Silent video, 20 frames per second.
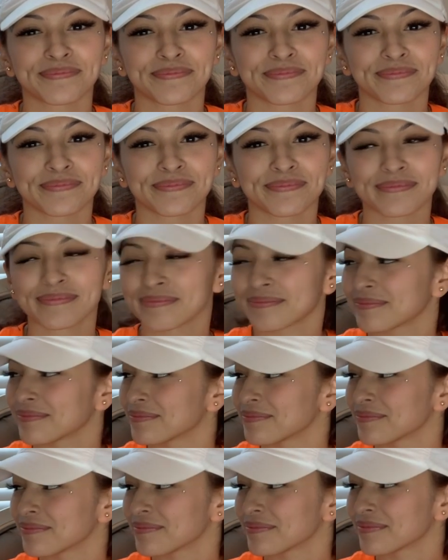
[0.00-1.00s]

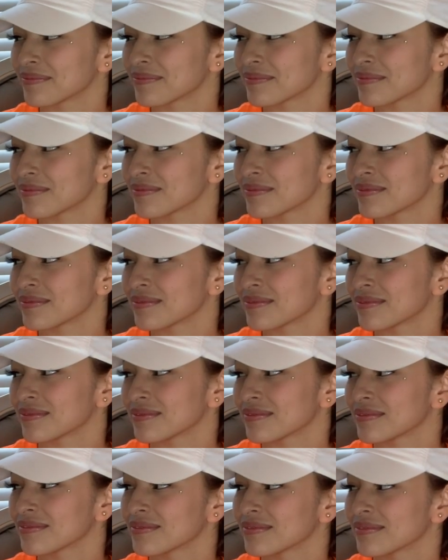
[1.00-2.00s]

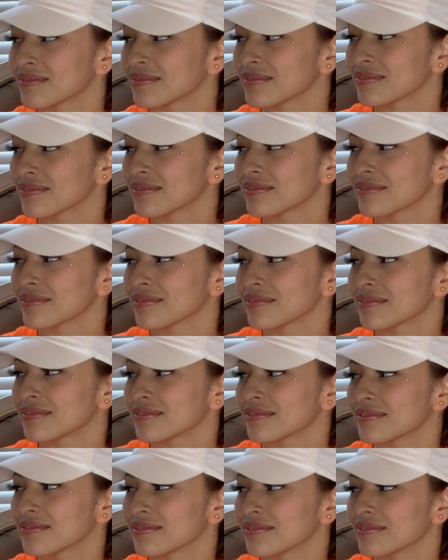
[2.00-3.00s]

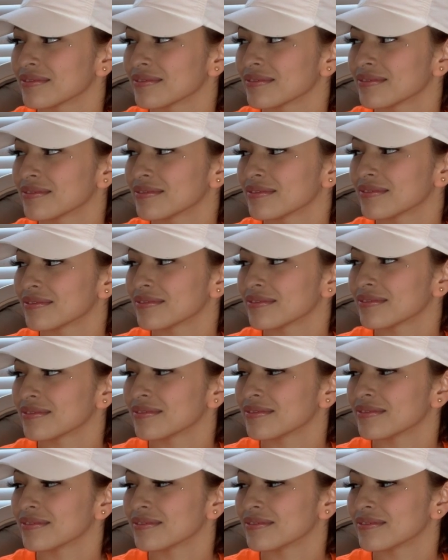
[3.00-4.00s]

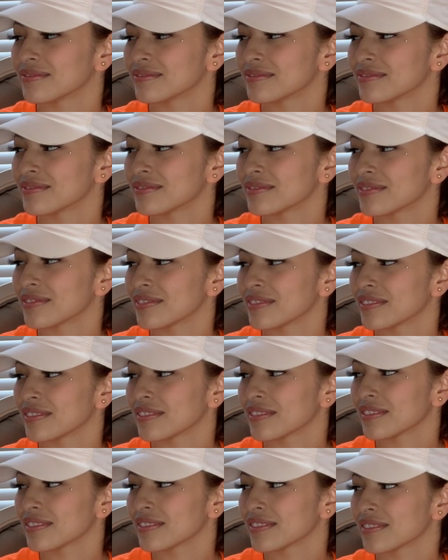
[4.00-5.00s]

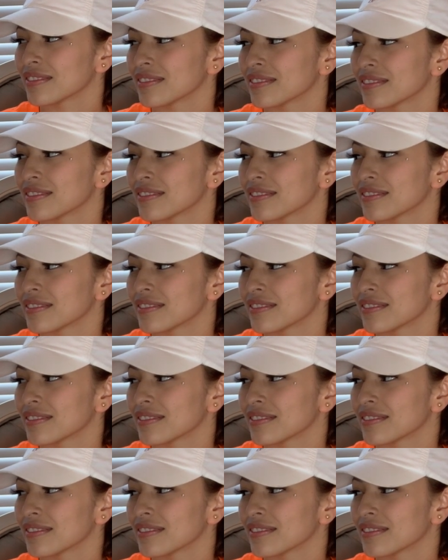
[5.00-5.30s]
No words are spoken by the person on screen.